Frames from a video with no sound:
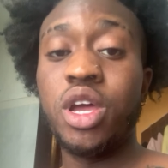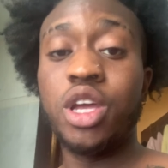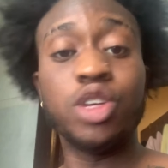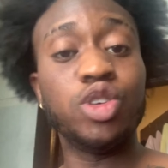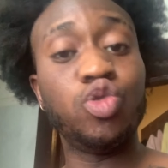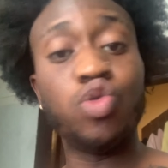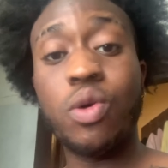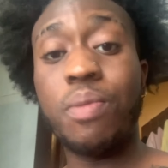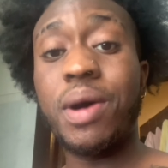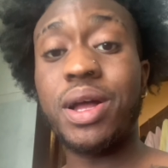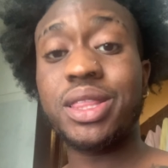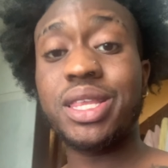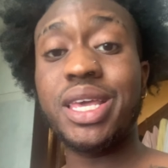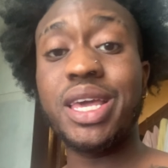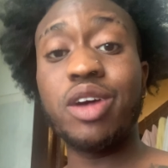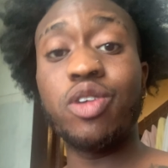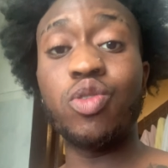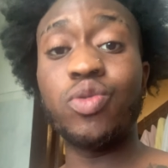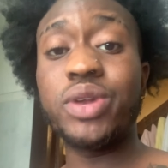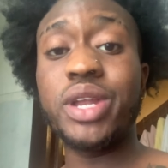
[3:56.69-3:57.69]
You about to
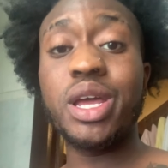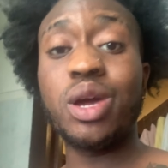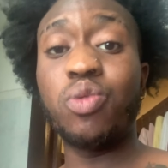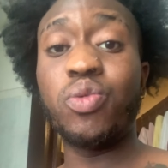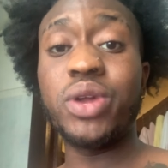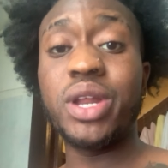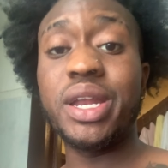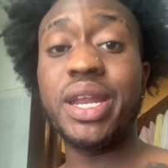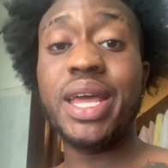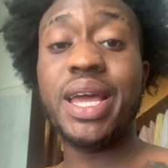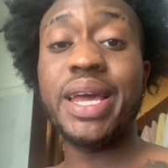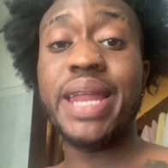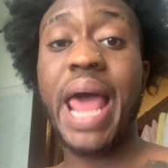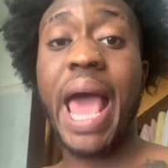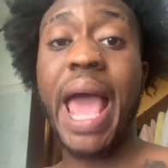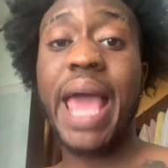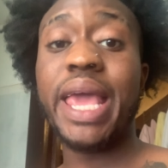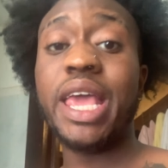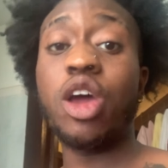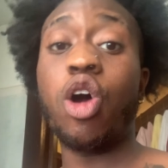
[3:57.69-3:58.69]
go in there with a nigga
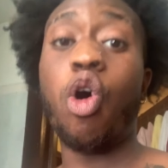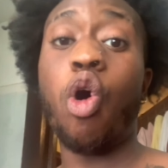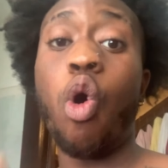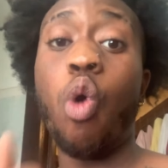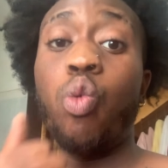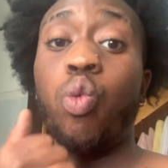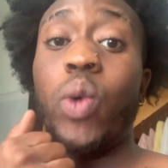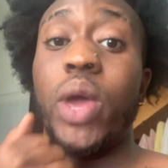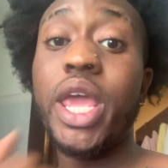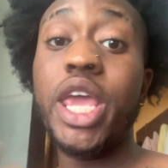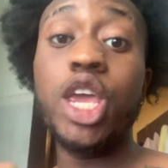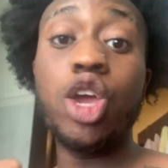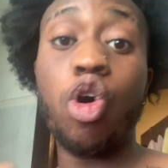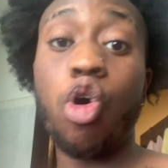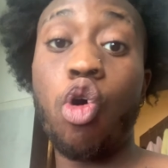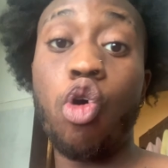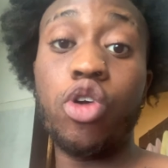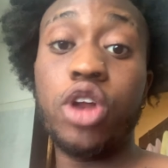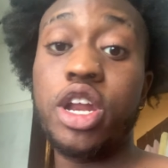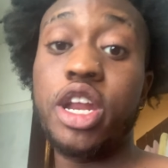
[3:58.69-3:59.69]
that hit way
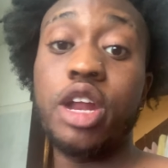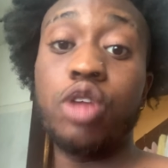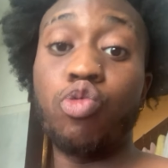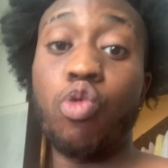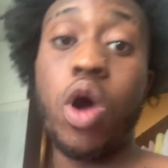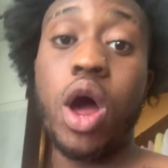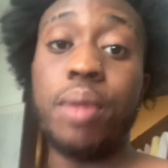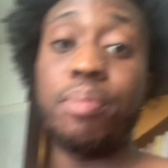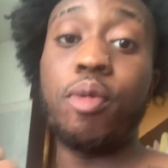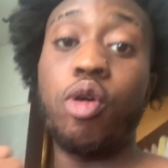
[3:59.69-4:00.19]
harder than Juan